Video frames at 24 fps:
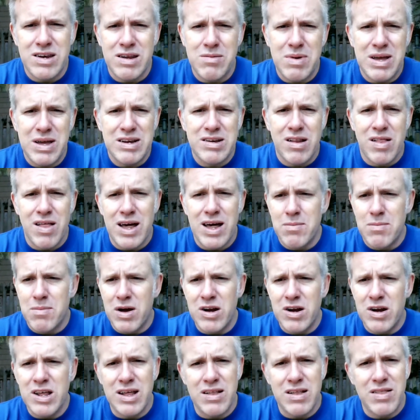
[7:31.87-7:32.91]
and he makes a lot of
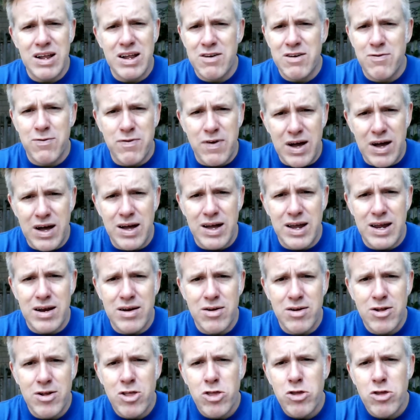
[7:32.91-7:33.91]
money, and that's fine.